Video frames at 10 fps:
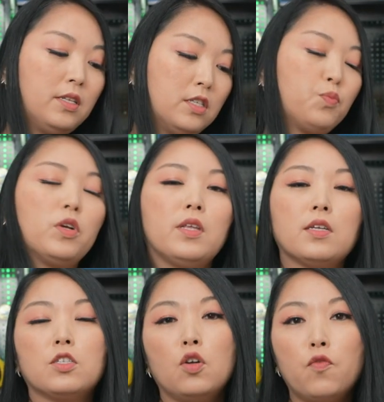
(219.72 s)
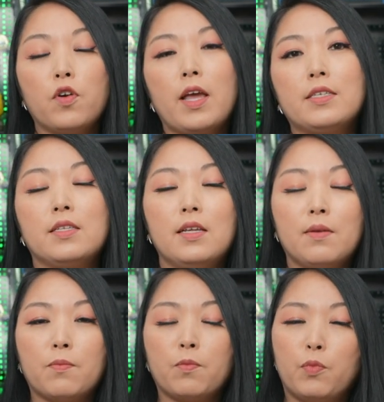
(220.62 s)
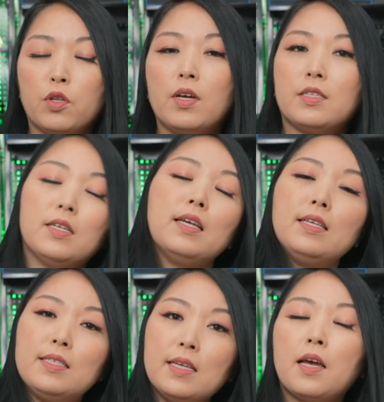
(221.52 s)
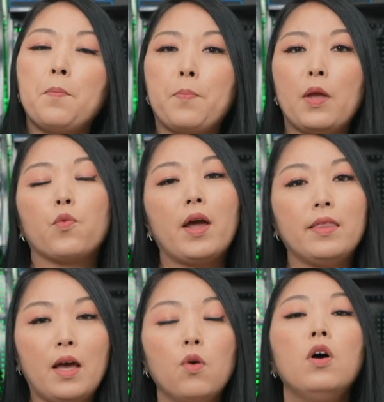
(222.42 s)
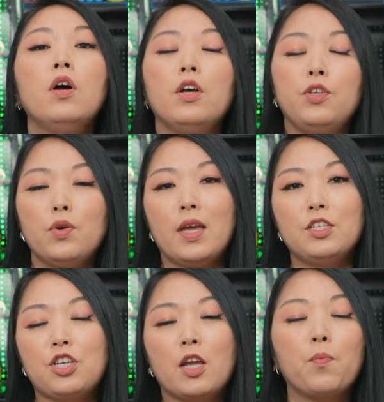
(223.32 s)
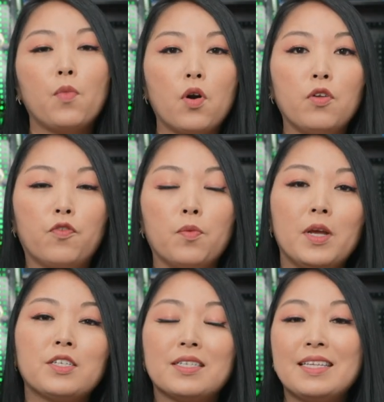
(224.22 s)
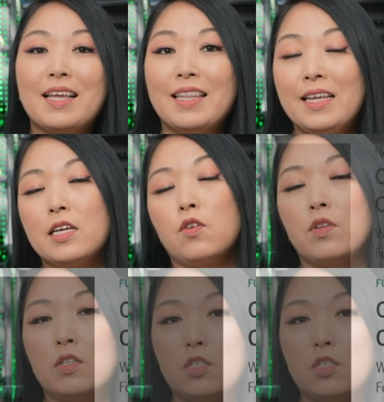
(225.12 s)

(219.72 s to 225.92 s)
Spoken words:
in this product, don't forget the product is in campaign right now. You can check more information in the link on the